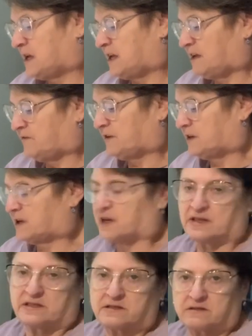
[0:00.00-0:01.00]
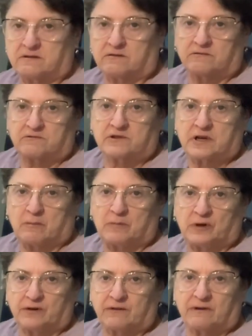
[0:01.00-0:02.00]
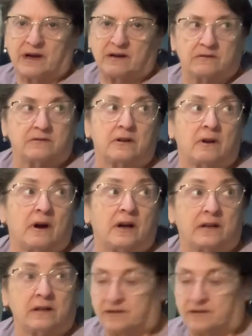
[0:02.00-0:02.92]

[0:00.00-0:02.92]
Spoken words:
if it gets tumbled around a lot.